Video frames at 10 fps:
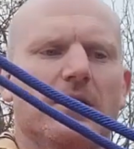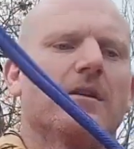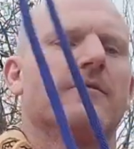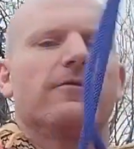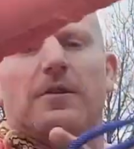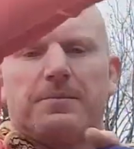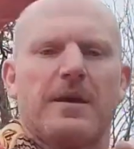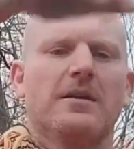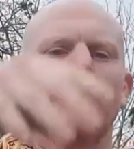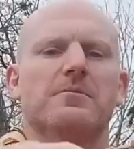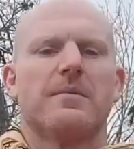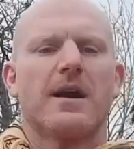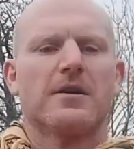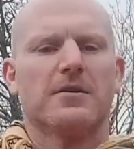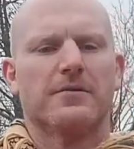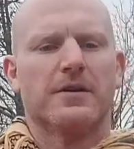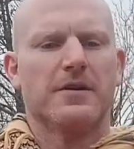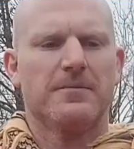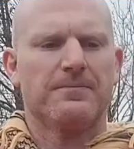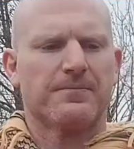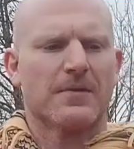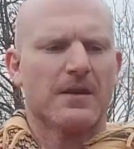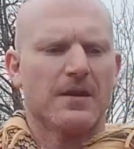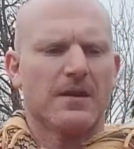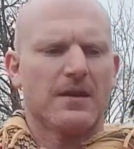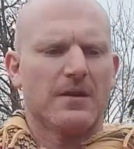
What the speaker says: and flip that loop back over in